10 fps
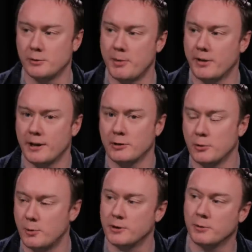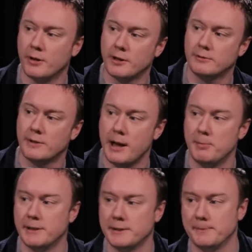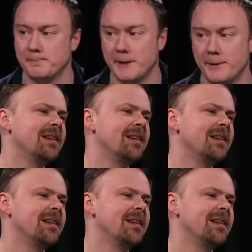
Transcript: as well, but I think that's yes, the ones on the console. Yeah. yeah.